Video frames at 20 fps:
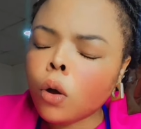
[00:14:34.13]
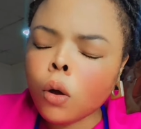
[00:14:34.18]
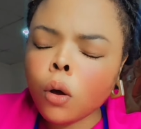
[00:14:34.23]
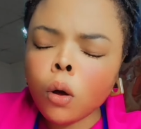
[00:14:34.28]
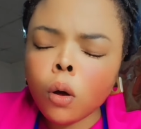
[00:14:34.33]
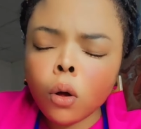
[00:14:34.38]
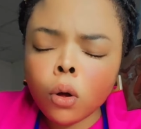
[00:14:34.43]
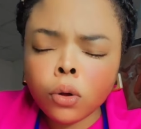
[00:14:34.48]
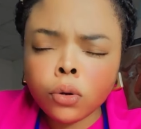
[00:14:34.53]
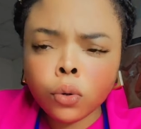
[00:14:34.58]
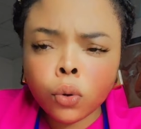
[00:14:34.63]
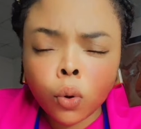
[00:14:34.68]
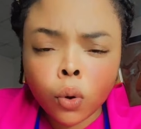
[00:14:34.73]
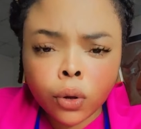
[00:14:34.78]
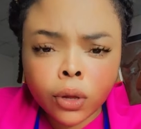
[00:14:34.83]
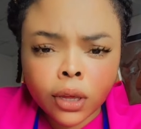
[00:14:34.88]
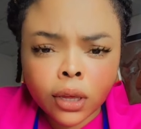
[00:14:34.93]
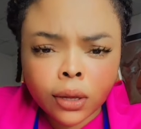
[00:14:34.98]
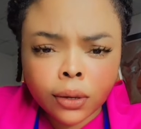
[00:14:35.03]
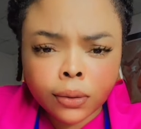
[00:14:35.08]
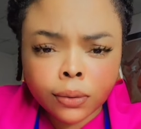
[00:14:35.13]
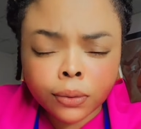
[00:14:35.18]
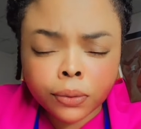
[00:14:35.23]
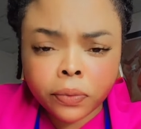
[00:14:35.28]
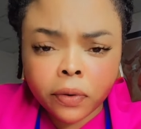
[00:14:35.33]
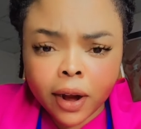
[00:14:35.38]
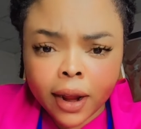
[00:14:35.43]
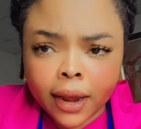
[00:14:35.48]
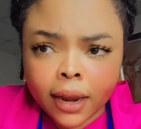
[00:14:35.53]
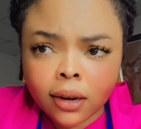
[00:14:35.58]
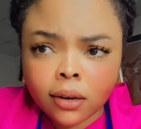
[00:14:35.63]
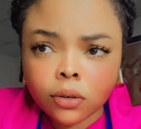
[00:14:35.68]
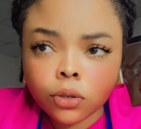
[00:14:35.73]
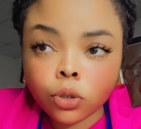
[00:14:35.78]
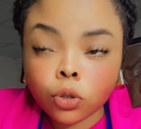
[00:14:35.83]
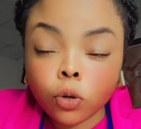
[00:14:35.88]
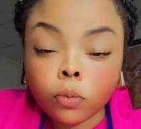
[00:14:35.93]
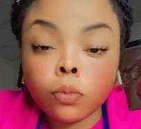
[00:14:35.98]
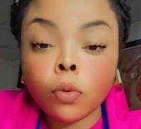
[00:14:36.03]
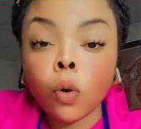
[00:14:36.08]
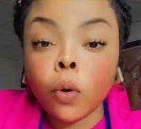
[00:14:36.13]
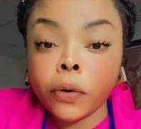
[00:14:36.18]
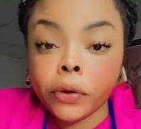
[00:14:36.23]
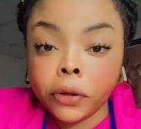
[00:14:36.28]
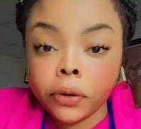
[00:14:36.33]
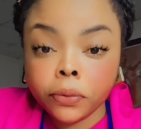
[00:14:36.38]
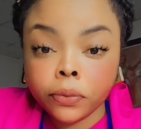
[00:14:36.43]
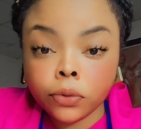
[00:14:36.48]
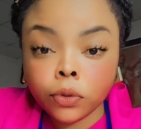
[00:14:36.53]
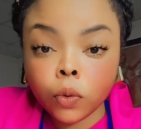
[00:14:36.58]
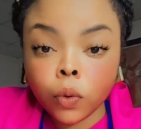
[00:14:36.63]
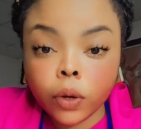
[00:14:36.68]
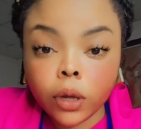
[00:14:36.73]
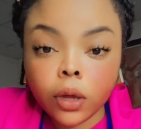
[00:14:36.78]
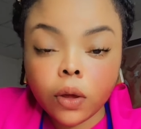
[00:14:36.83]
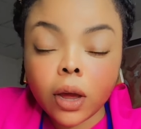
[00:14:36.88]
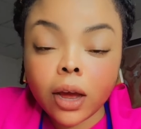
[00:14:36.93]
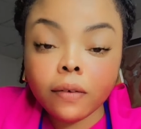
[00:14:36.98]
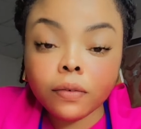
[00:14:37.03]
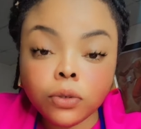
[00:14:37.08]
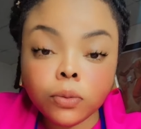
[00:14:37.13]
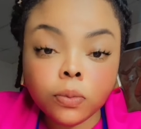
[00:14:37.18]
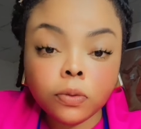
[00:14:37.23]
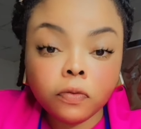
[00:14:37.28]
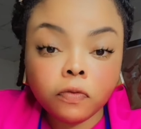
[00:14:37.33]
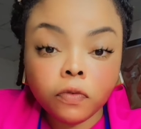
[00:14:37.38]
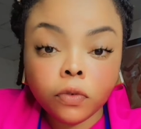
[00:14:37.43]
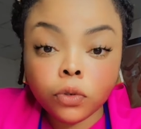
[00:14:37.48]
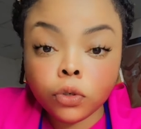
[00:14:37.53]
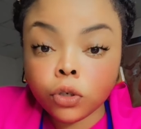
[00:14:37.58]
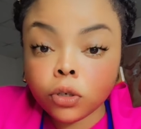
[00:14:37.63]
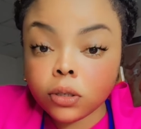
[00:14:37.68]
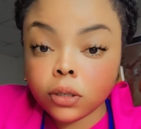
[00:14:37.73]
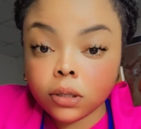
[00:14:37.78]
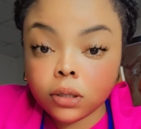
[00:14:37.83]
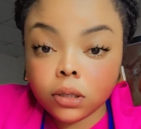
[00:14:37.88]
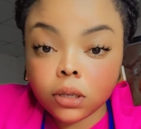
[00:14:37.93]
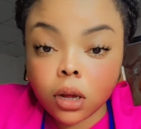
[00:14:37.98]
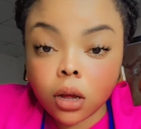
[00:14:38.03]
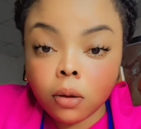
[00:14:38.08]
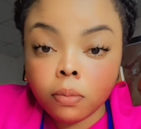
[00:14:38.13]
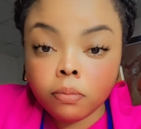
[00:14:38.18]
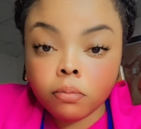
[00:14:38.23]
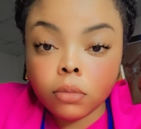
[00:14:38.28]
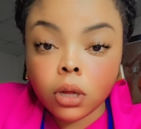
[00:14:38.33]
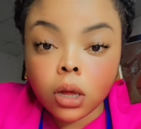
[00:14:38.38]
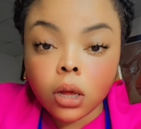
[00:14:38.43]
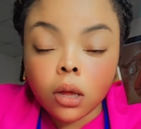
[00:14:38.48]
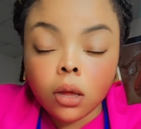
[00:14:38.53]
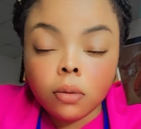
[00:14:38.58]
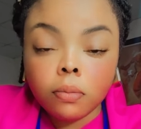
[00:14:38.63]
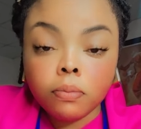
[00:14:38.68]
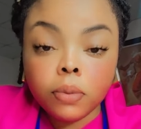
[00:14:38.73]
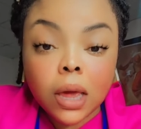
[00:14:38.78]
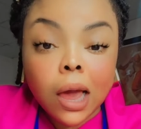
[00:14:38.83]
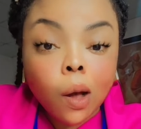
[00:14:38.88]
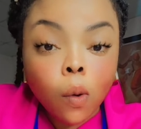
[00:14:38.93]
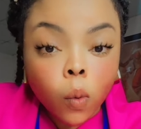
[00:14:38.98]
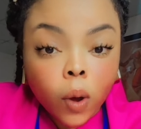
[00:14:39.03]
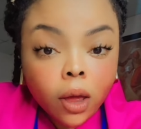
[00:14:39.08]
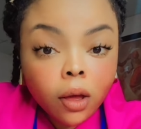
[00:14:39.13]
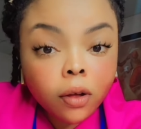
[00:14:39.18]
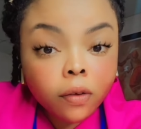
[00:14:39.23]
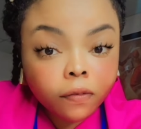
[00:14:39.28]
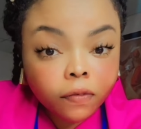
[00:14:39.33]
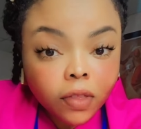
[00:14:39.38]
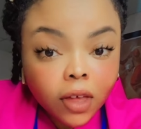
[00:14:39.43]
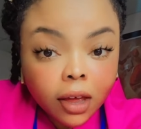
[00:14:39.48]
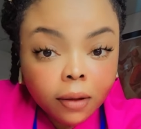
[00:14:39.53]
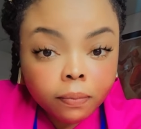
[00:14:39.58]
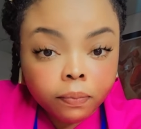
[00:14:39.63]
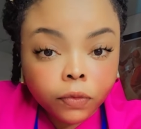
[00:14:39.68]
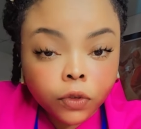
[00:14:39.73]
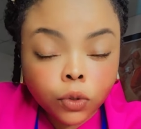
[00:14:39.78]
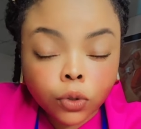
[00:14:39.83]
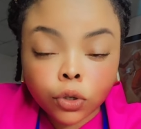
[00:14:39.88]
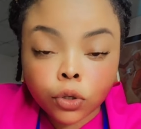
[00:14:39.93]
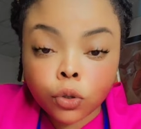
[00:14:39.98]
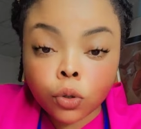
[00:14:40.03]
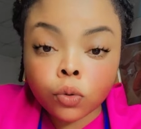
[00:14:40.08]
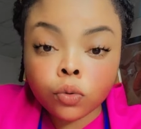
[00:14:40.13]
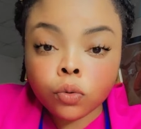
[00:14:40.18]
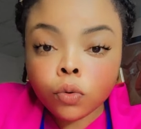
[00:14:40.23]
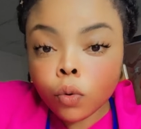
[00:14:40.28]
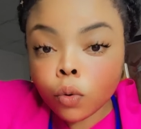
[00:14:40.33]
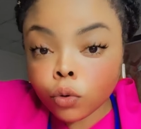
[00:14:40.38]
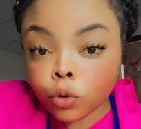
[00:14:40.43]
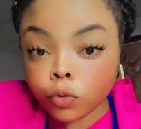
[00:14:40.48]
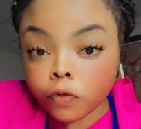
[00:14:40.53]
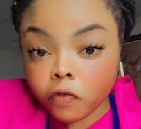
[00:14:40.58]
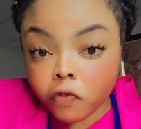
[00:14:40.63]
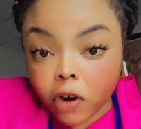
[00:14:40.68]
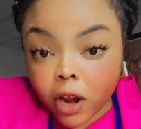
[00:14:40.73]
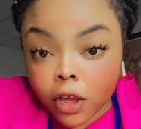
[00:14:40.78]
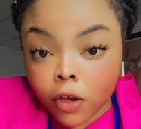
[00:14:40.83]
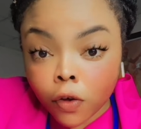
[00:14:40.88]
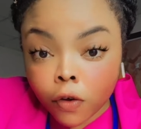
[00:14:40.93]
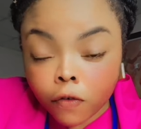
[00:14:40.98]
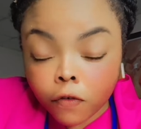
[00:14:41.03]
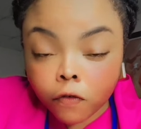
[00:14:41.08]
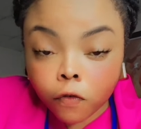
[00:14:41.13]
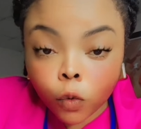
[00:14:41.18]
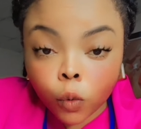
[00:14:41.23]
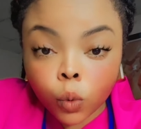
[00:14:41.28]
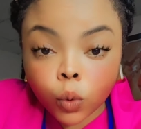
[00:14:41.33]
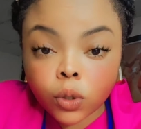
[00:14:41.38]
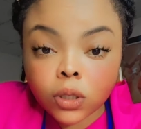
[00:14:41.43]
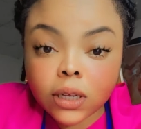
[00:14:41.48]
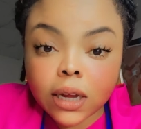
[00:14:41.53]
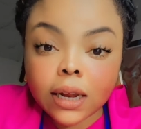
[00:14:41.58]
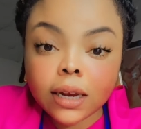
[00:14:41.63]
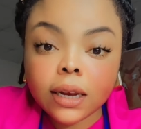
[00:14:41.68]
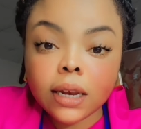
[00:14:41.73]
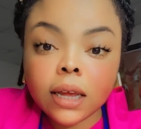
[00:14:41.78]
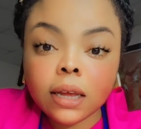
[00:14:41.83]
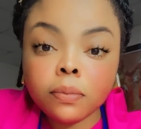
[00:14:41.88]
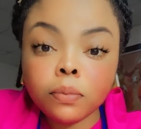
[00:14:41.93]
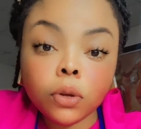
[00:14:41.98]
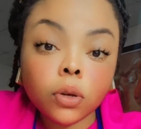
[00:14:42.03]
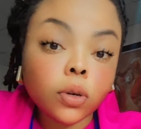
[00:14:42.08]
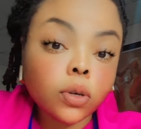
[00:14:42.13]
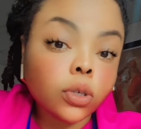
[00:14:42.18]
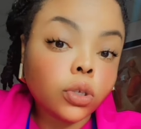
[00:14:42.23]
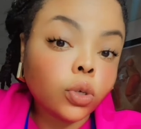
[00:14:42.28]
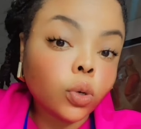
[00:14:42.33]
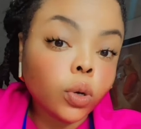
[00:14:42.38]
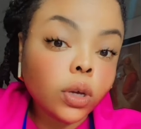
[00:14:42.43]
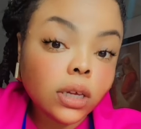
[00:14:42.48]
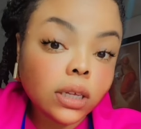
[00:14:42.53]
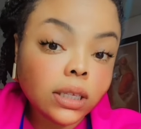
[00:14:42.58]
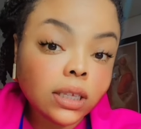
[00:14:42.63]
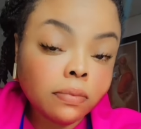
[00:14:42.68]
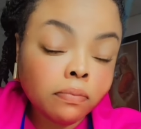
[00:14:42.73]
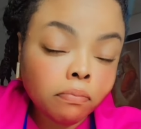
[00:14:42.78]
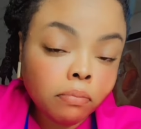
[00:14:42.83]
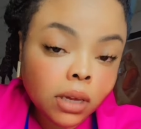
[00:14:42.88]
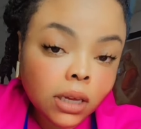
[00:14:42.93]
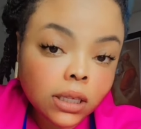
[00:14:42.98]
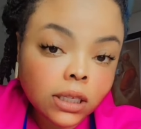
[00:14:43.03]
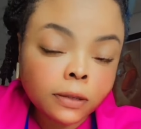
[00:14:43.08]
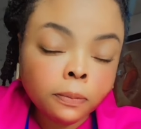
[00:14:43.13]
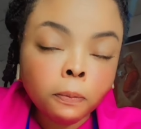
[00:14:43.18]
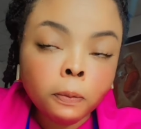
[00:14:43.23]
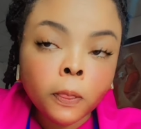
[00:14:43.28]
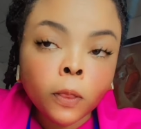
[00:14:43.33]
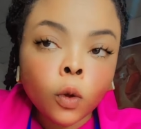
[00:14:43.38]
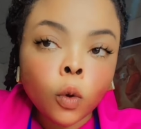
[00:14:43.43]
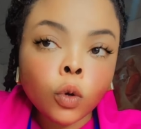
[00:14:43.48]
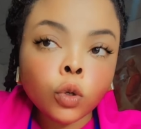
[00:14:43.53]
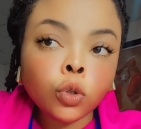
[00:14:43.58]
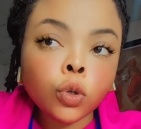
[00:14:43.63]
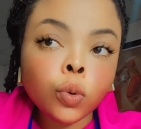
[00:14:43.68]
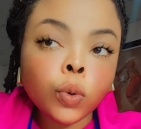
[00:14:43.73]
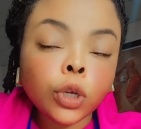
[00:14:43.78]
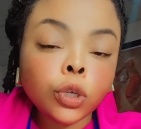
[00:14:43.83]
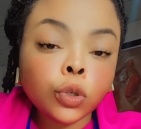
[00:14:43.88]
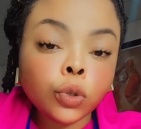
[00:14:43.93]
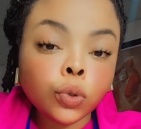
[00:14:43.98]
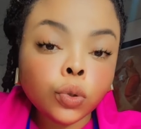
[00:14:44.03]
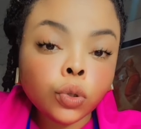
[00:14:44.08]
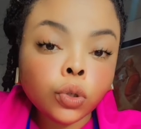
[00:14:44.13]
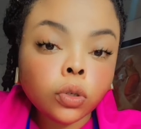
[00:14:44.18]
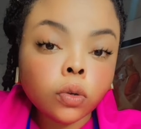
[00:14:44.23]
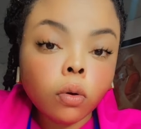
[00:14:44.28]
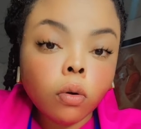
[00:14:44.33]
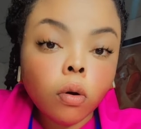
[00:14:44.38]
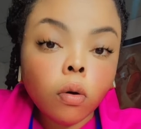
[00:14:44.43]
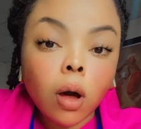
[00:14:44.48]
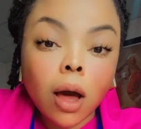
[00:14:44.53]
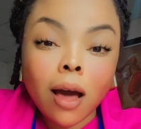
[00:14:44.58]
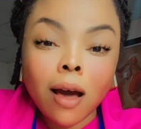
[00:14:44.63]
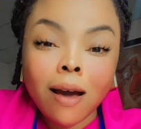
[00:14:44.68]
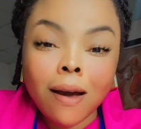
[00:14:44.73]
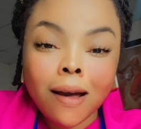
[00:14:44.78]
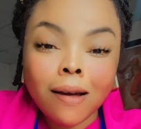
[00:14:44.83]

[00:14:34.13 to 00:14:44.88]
corn oil, right? Some oils, okay? You have to be aware of them so you don't go to fry your food and then because you're eating meat. Also reduce or